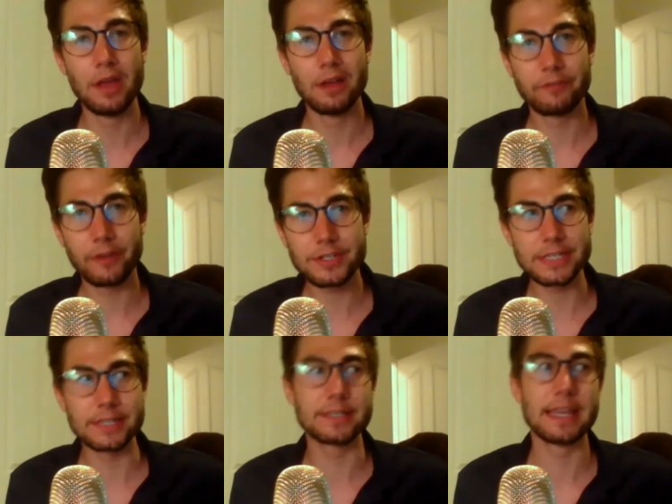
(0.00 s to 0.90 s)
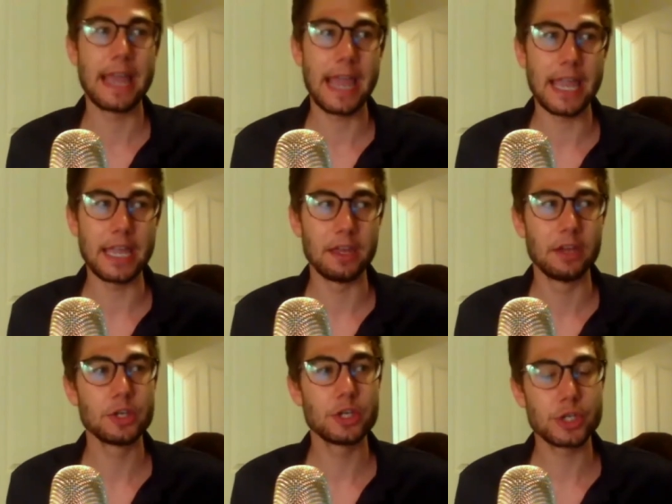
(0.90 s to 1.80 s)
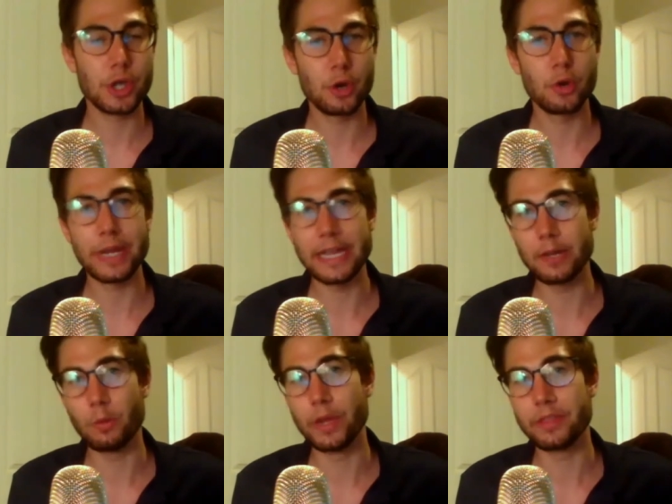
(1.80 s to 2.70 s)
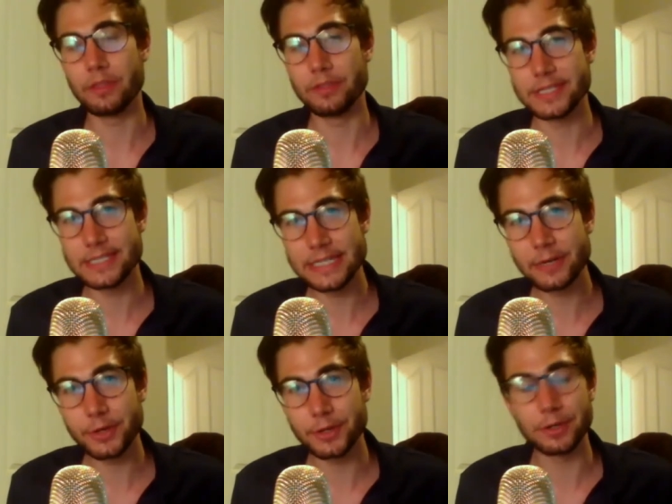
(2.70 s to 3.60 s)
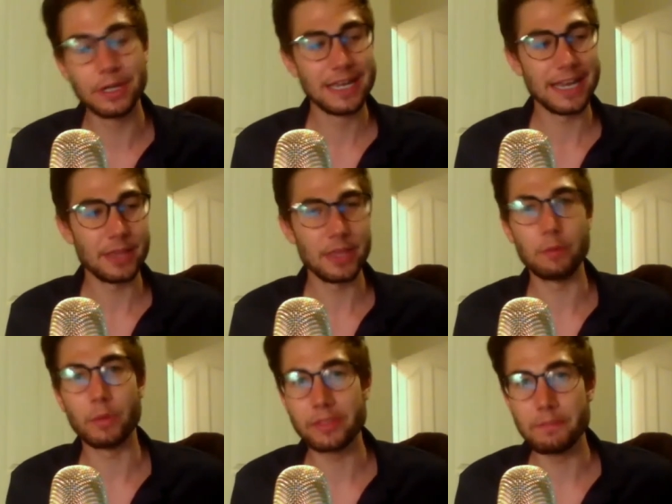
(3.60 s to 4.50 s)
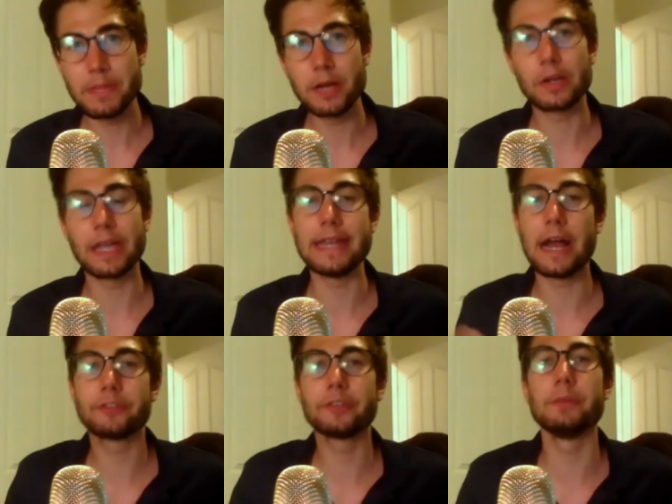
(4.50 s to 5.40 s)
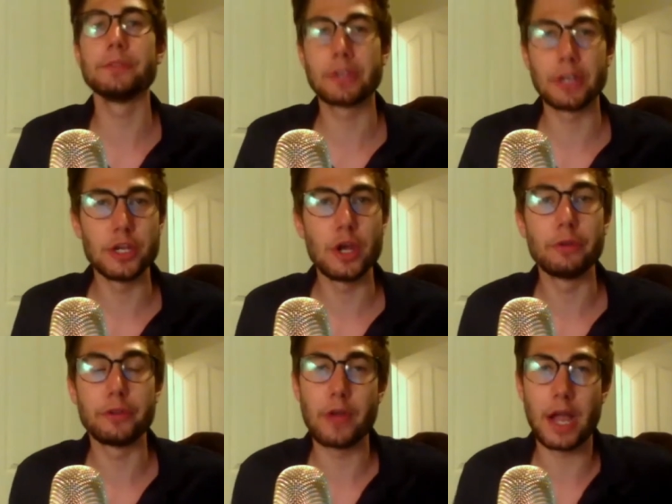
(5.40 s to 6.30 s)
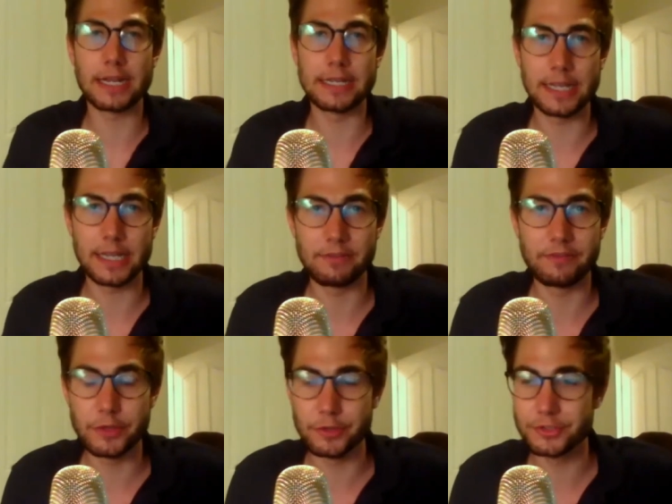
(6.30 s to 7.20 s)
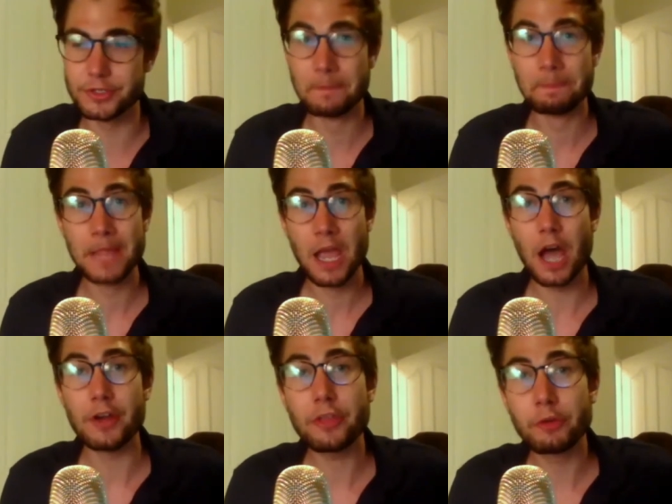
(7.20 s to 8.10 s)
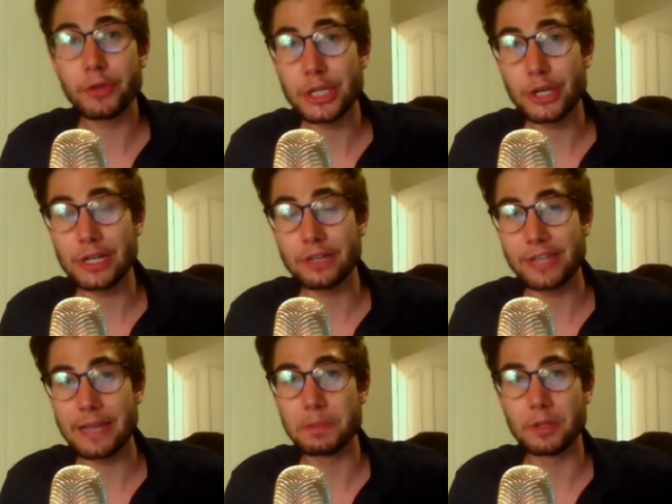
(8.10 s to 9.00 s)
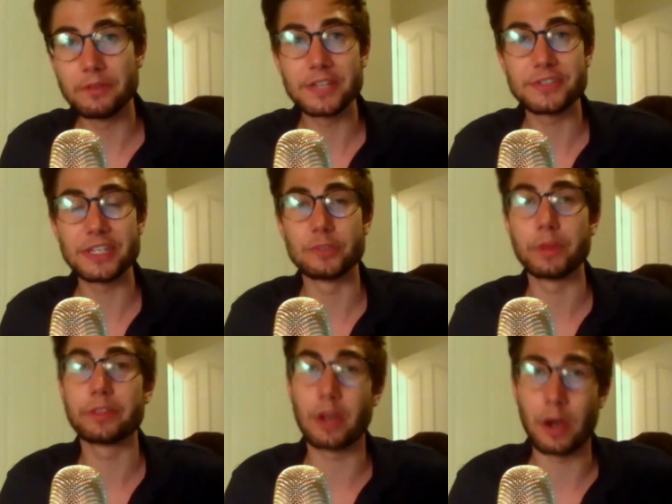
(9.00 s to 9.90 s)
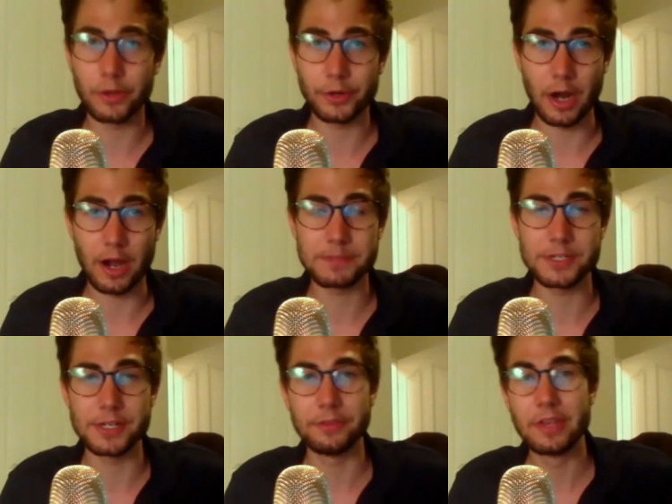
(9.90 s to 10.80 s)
versus, hey, show it with the cereal and then with the milk. And now someone's going to know, they're not going to get confused. Another really good example of this is with color options.